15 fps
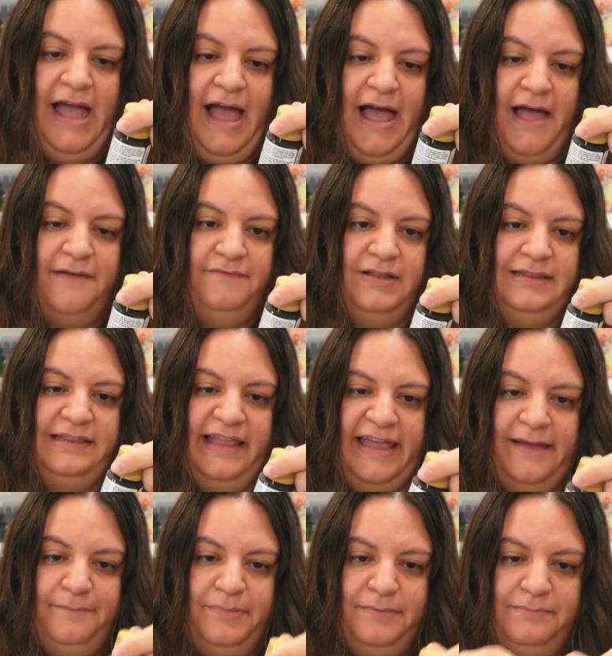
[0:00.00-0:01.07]
Have
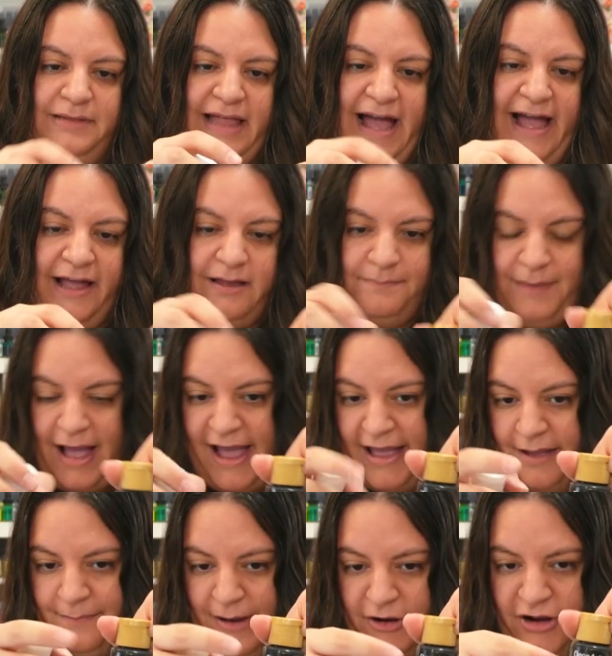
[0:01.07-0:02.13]
Lamp Black
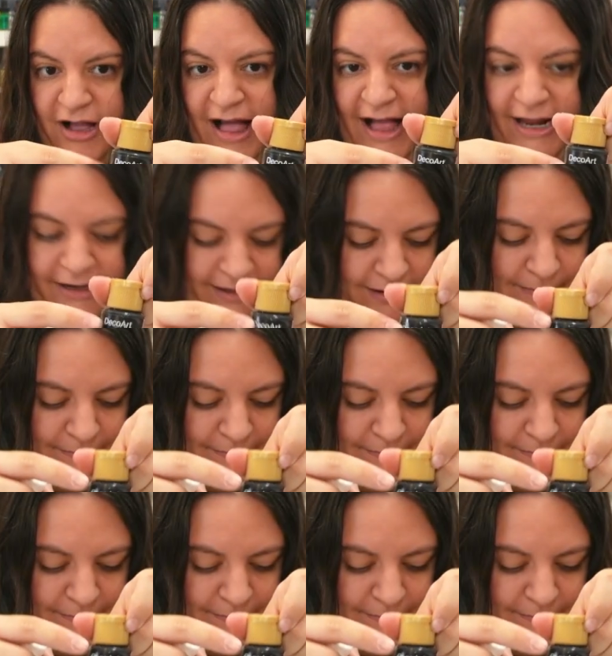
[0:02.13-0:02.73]
by Americana.